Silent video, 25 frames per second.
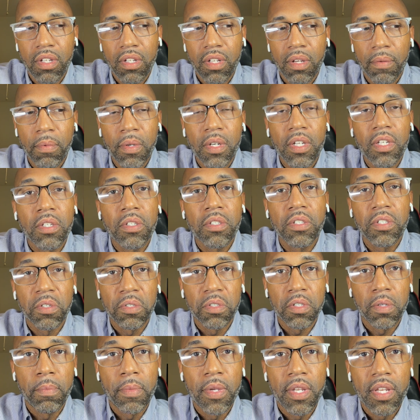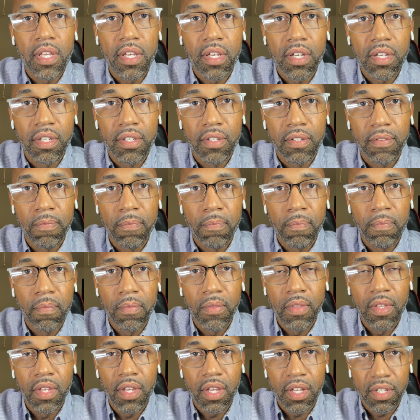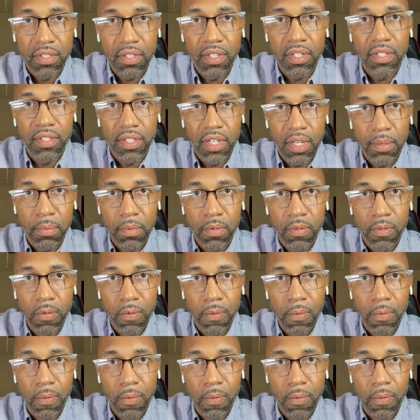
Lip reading: I'm going to use social media as an example.